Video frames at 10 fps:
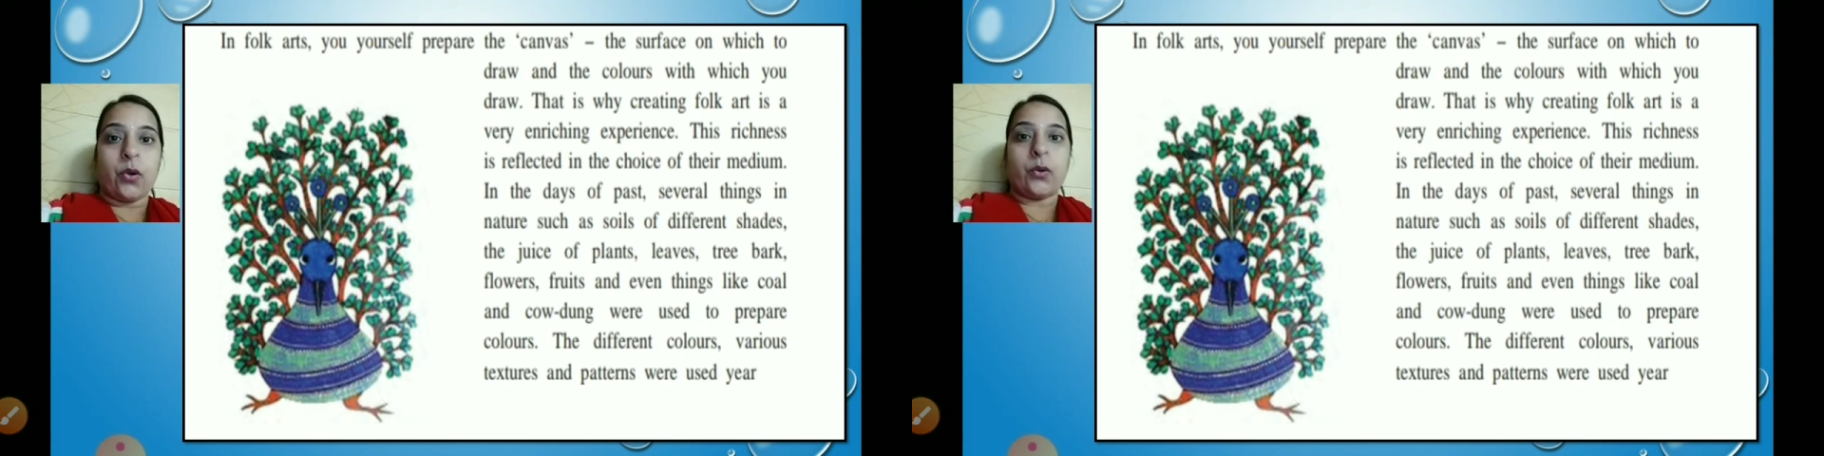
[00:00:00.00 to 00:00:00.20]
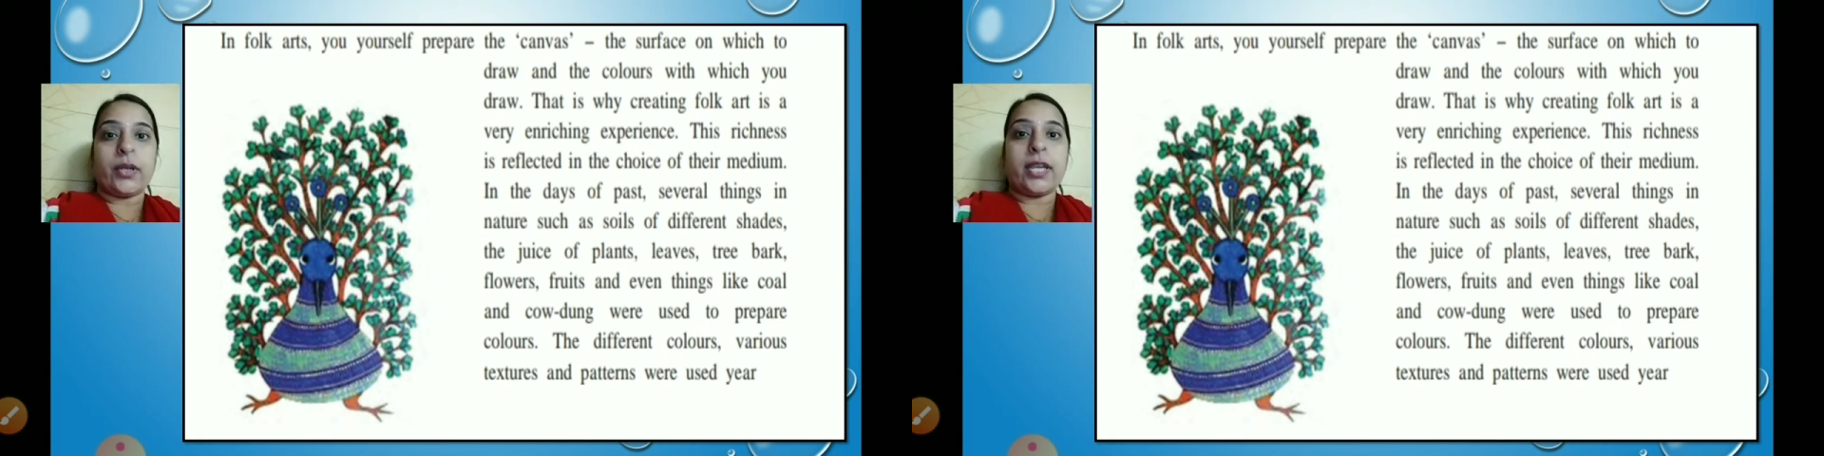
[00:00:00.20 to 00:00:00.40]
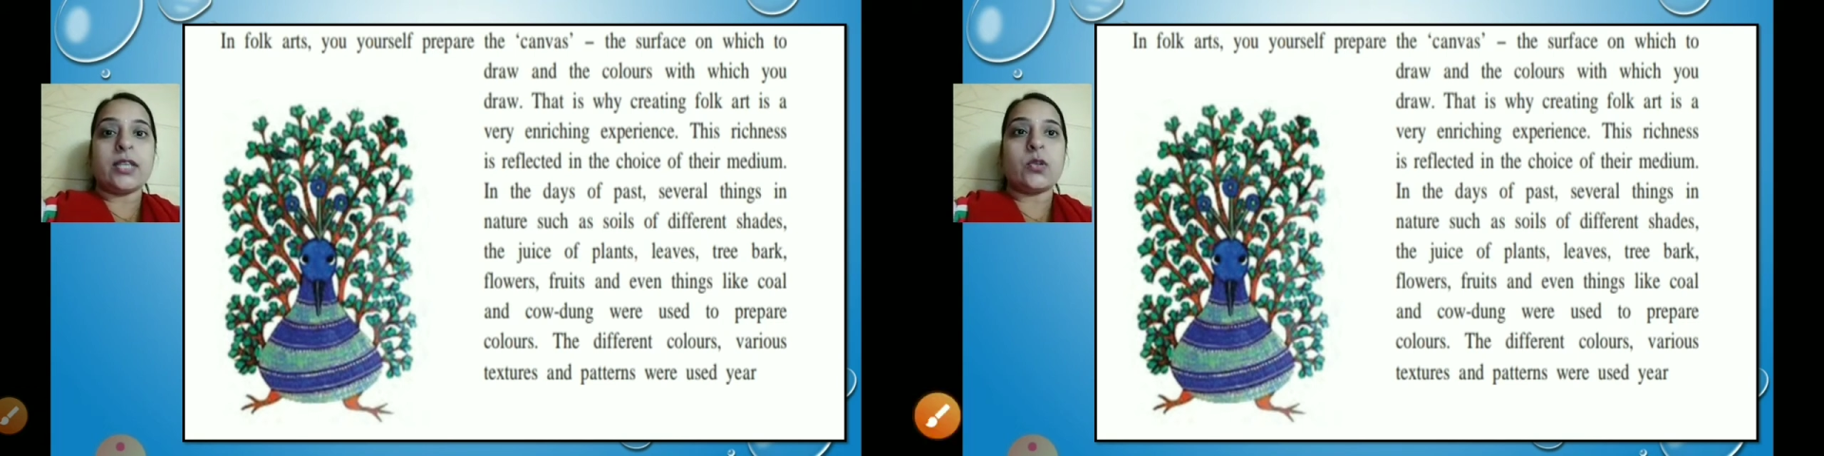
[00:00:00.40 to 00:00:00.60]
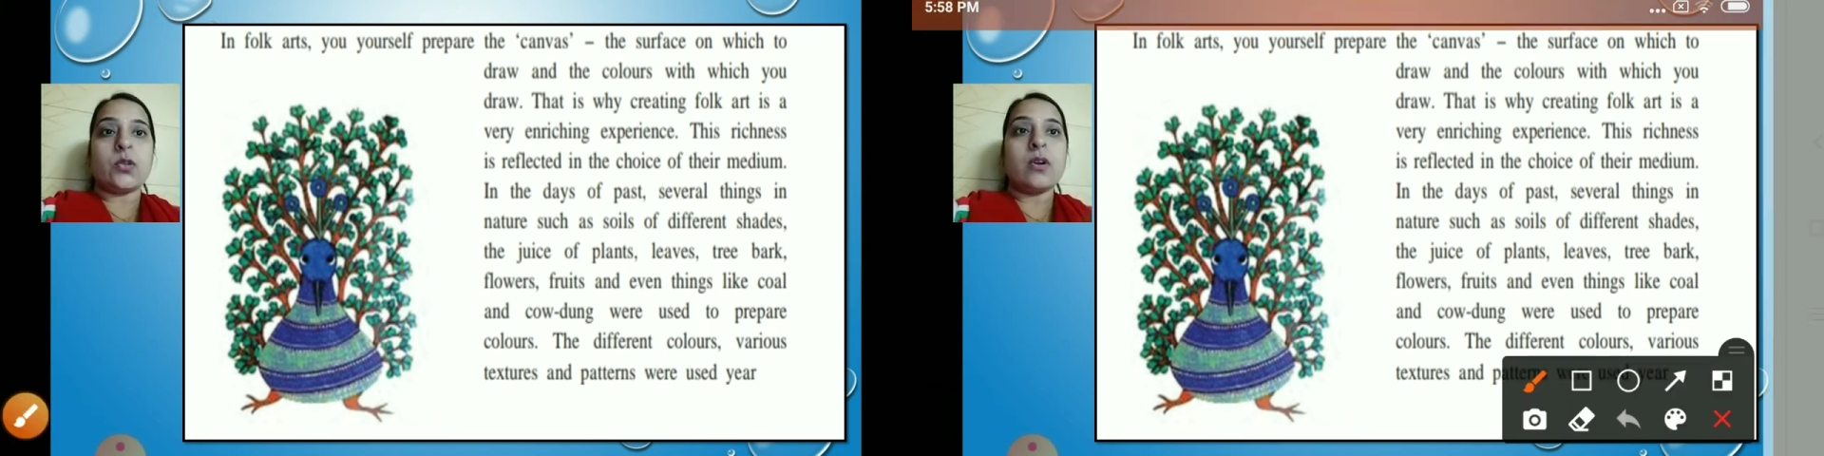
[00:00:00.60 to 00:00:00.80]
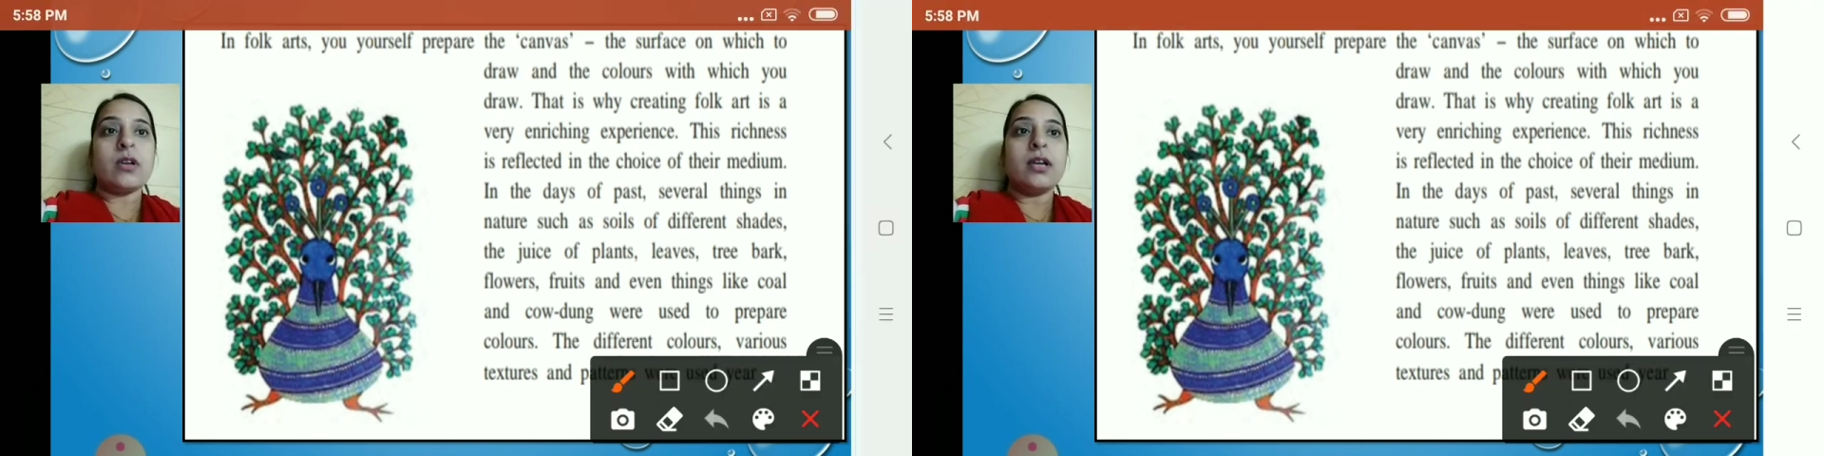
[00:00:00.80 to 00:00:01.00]
Okay, so
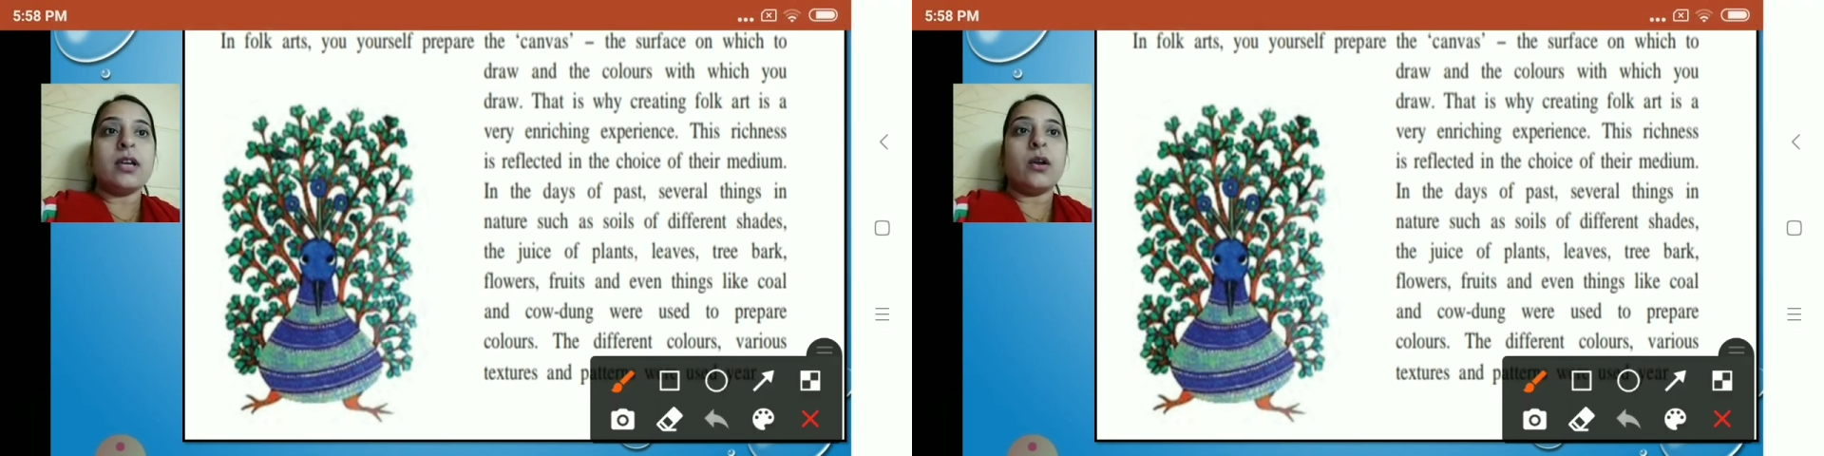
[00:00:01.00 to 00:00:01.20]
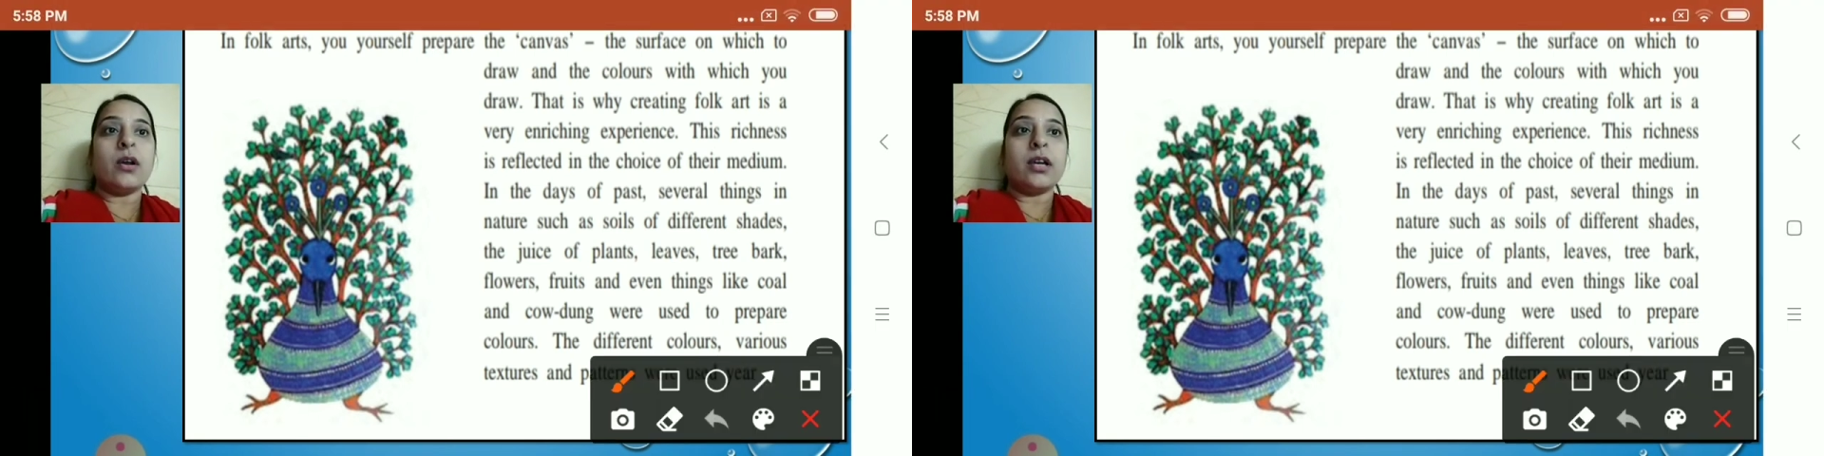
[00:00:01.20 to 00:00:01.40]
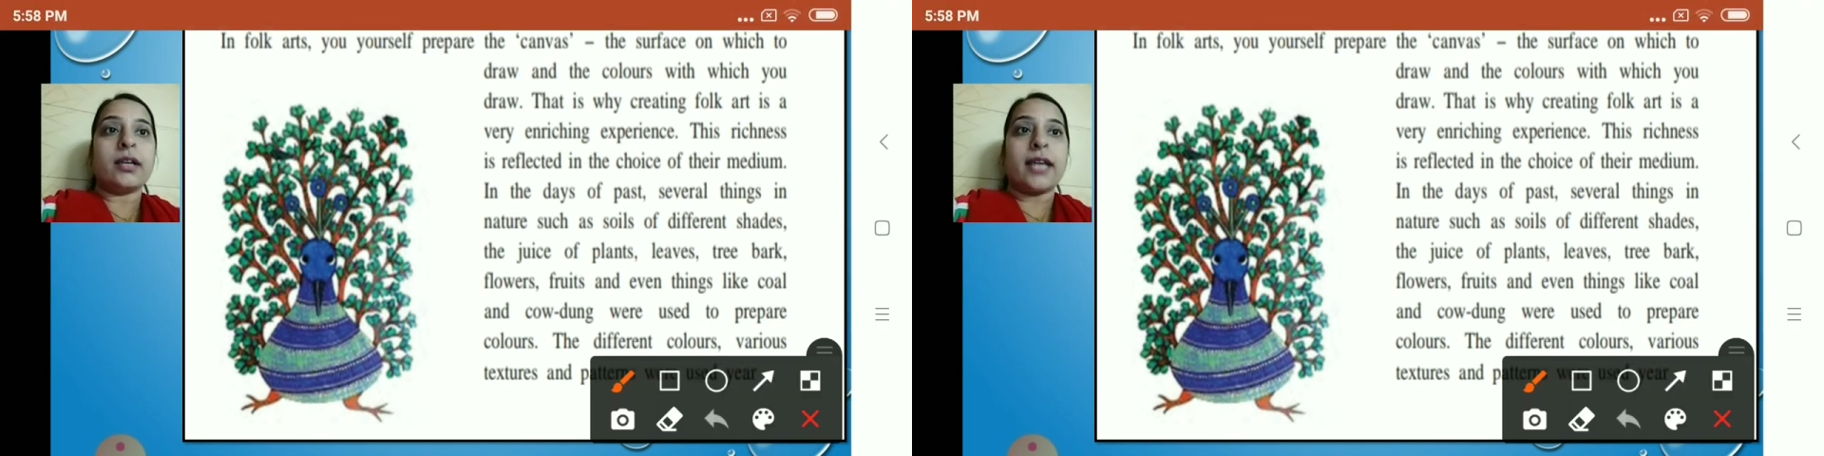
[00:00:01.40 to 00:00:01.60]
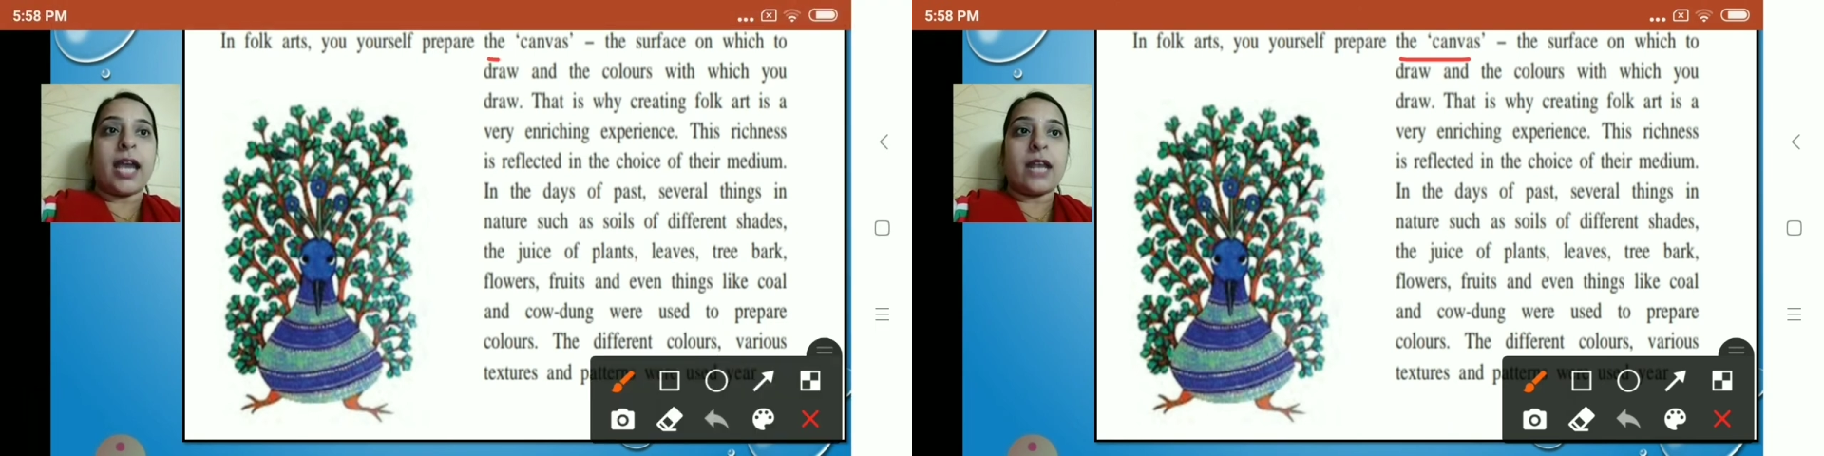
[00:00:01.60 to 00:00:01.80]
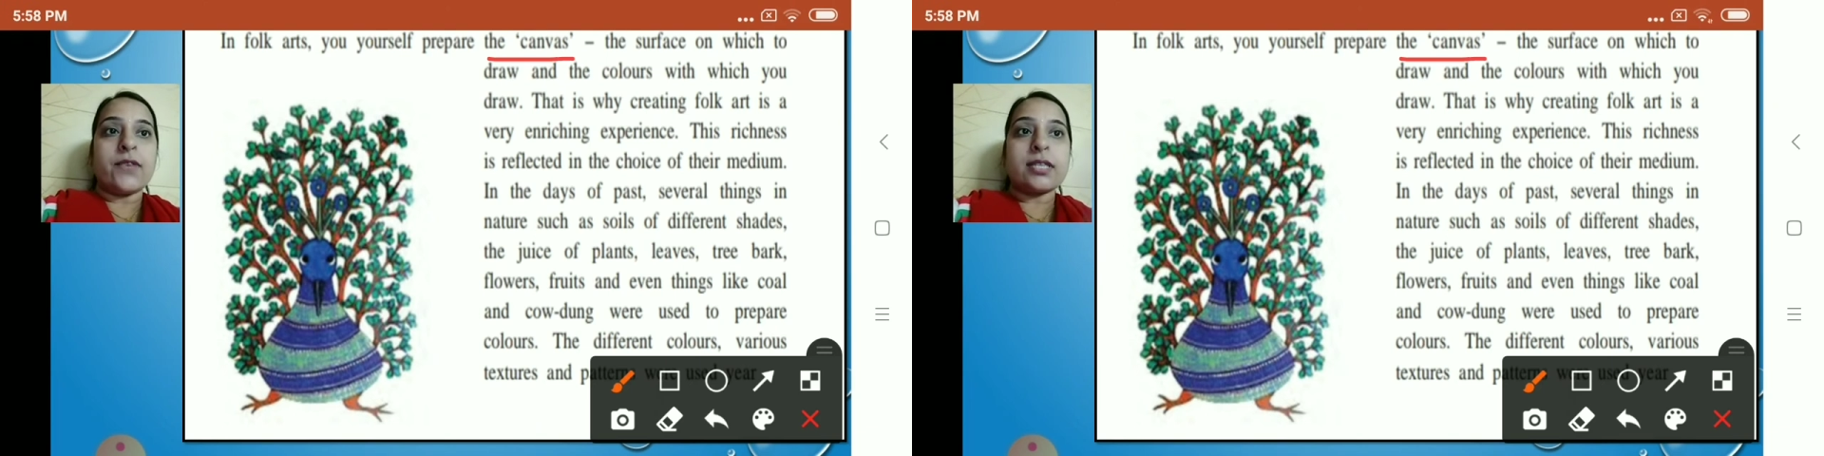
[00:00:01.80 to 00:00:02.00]
canvas